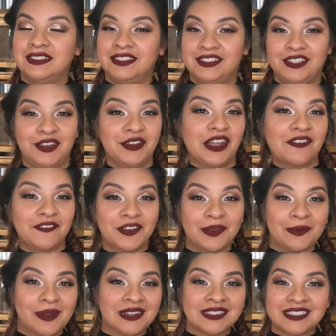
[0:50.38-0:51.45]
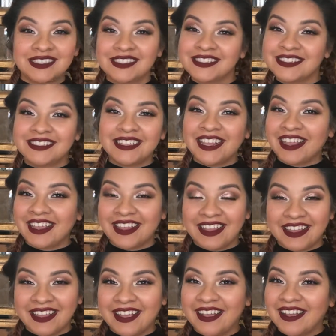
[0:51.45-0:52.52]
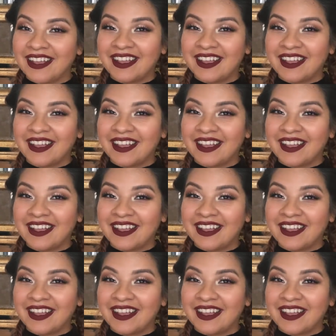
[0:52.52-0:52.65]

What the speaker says: So if you want to see,